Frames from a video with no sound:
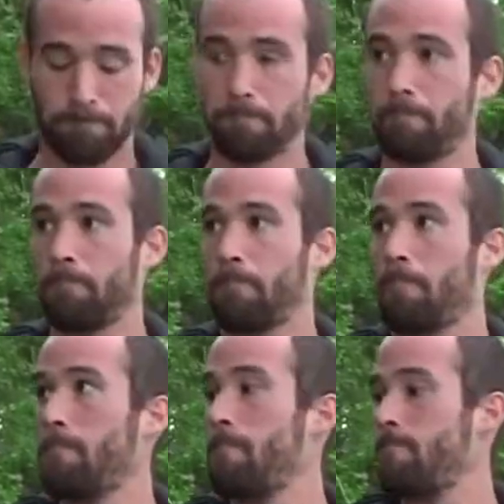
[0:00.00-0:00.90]

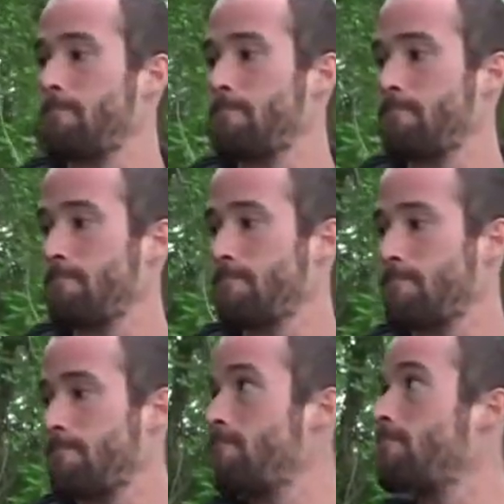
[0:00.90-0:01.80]

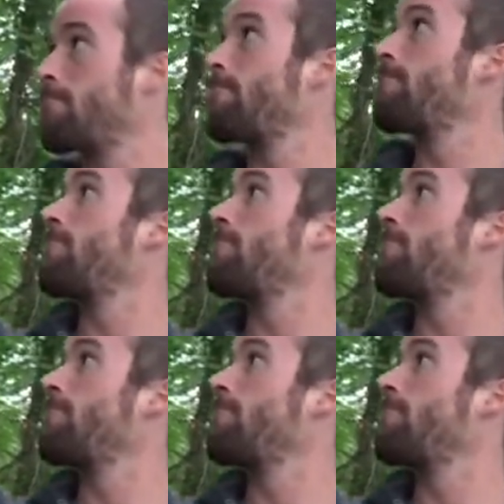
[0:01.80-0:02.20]
Nobody speaks.